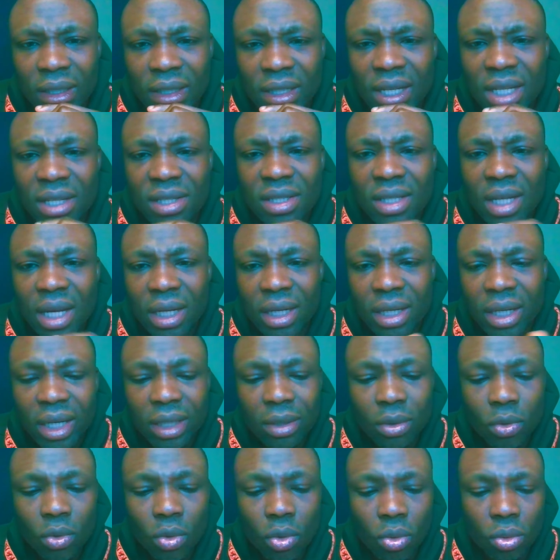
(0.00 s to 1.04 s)
This
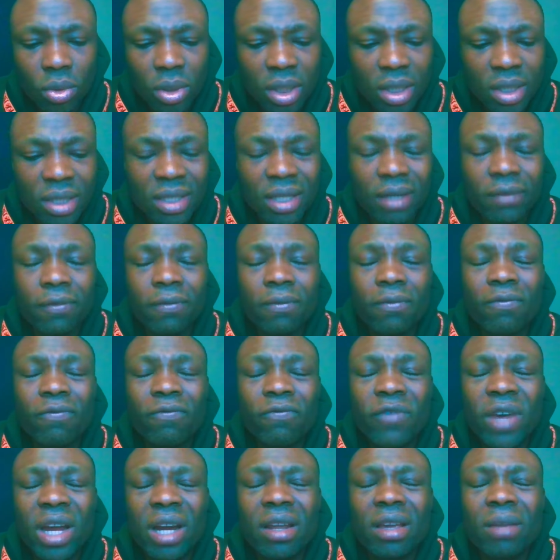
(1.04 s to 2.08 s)
sacred code is a
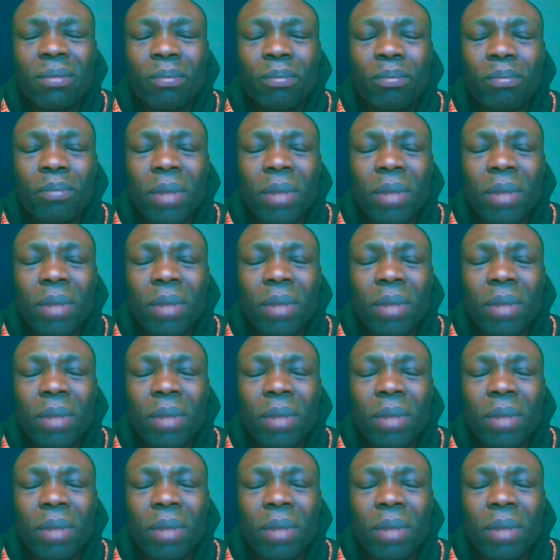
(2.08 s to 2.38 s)
very